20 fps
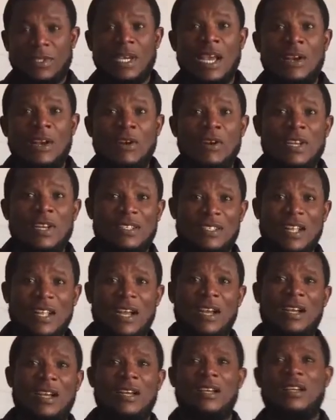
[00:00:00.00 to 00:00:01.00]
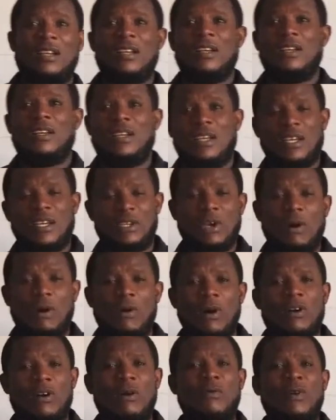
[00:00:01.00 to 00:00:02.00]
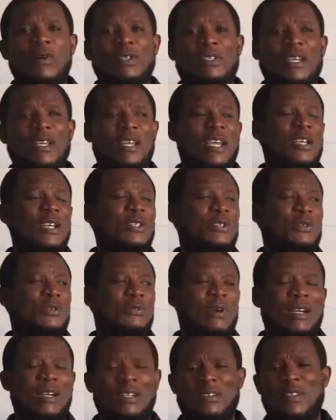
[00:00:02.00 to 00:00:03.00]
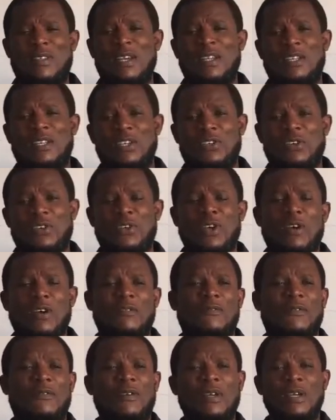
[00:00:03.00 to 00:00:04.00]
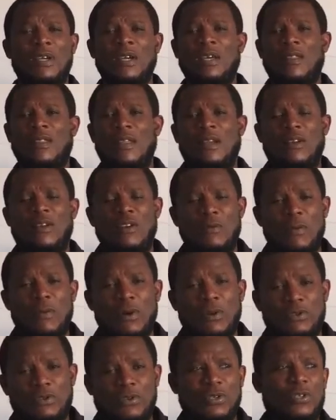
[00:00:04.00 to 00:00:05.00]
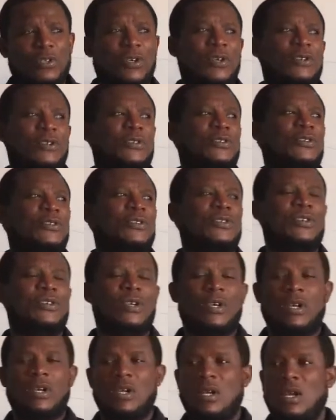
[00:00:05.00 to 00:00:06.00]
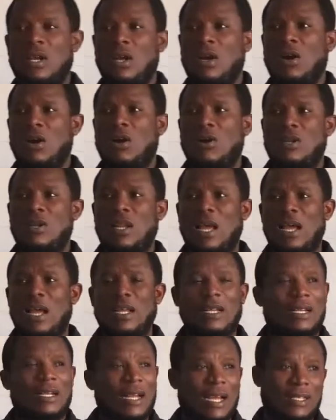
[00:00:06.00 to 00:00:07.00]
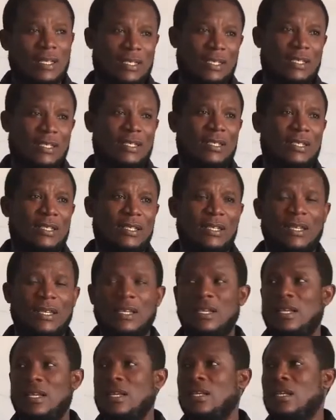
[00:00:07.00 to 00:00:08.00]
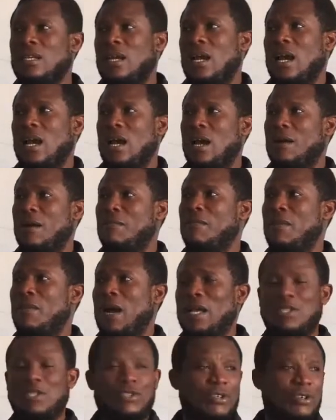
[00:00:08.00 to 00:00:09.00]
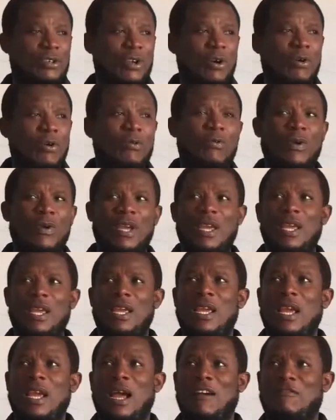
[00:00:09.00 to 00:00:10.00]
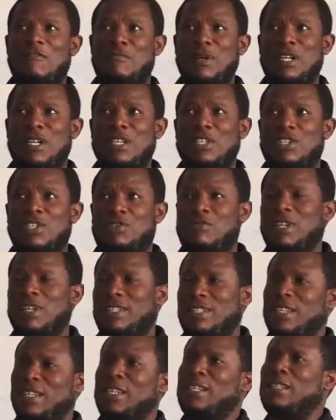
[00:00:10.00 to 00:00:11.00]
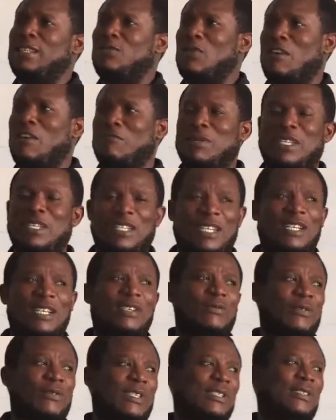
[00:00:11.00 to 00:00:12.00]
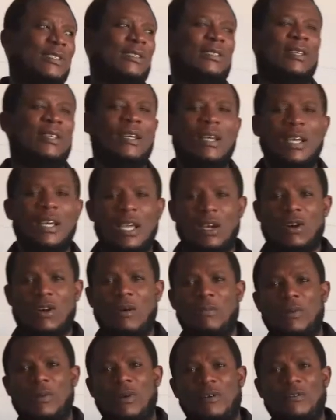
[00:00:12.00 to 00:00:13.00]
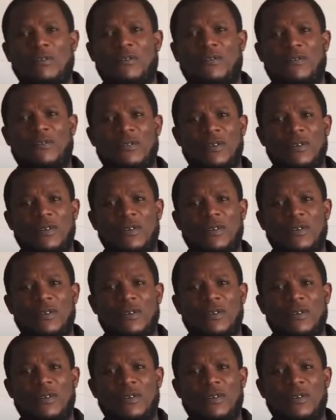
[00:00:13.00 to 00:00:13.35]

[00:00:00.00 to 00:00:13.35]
Hello listener, you are welcome once again to another edition of the Global Tutors online classes. As you know, we have been dealing with a couple of